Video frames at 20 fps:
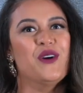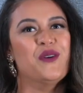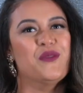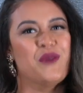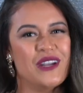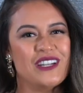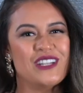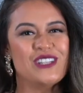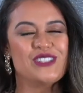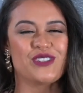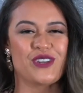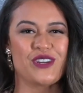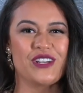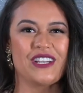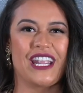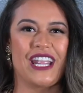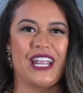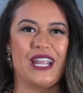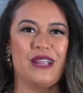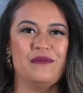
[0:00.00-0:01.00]
What is your
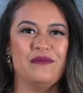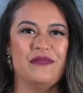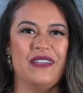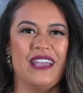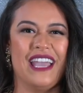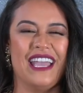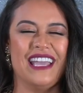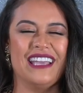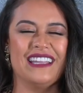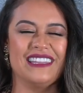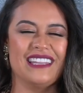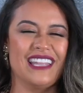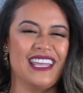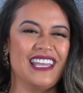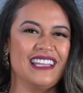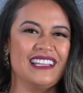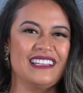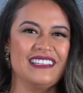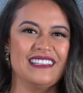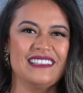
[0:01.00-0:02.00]
name? And
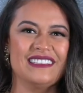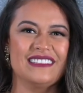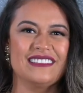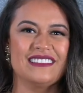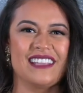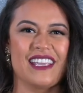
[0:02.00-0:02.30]
then